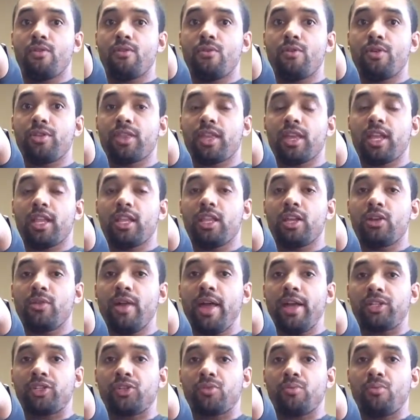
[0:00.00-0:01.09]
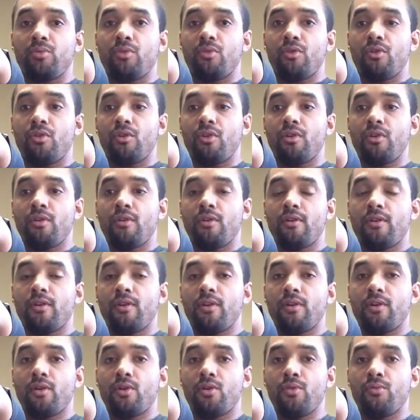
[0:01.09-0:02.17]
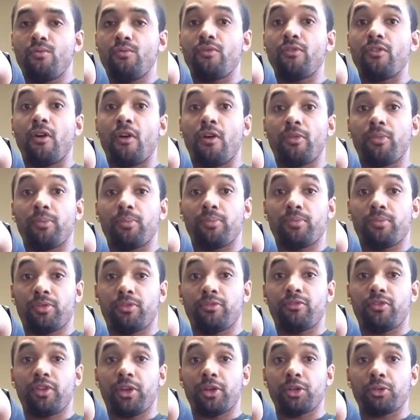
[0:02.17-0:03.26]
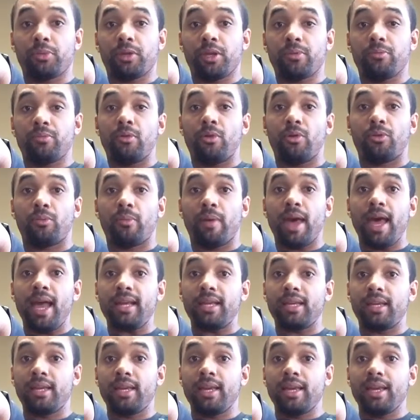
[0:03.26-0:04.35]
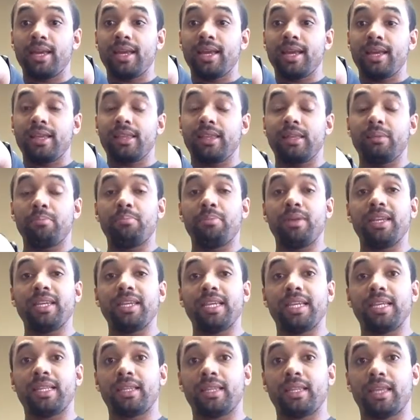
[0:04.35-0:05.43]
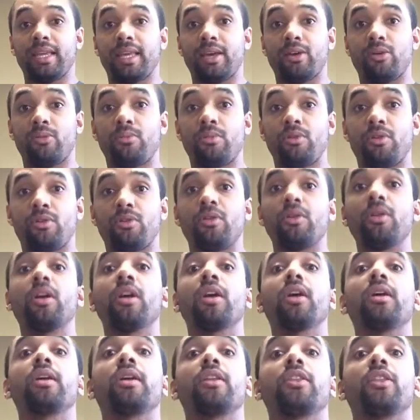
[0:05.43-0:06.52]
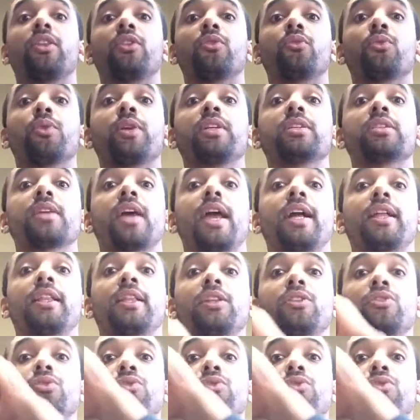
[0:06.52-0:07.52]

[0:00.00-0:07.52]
with a little extra more oomph on the fingers being pulled back, then bending the elbow and then recycling